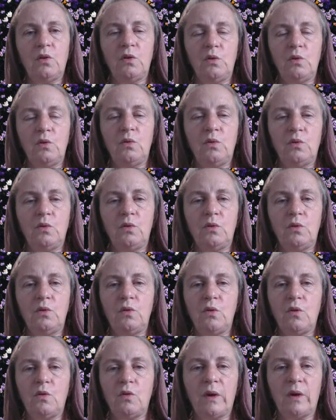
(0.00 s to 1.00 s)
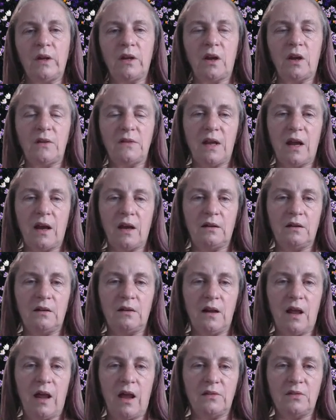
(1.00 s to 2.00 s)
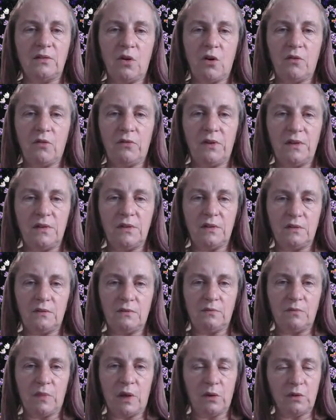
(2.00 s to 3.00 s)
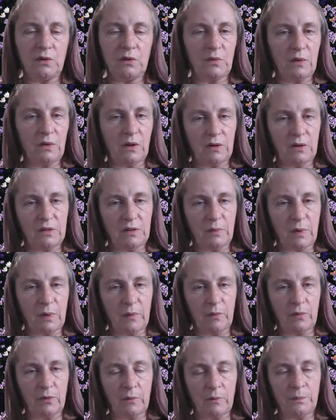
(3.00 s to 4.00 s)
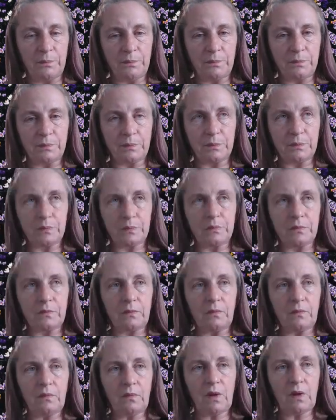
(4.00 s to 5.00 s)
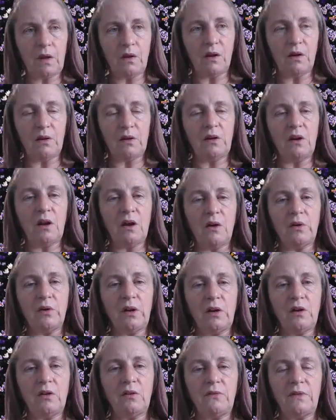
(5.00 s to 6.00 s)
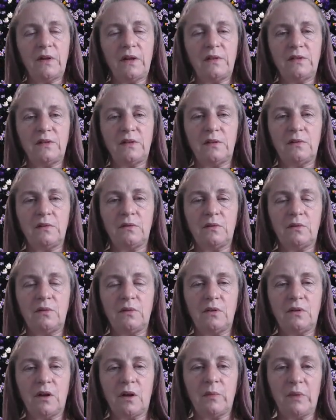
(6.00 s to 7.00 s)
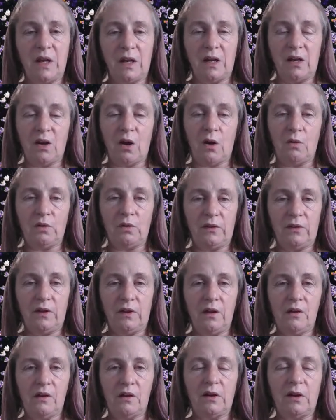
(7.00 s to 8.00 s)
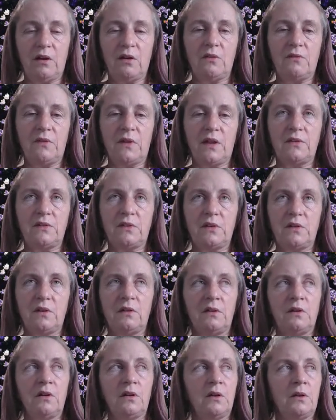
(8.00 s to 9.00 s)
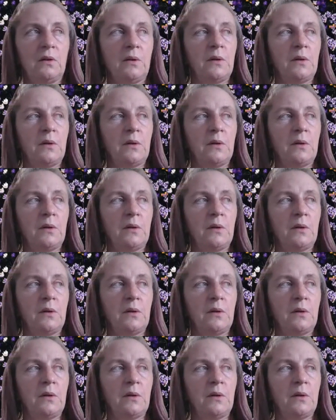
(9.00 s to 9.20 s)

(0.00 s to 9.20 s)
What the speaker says: who normally goes out and has coffees and meals with lots of people? I don't know. I don't know if that's I'm getting older thing. I don't know if that's a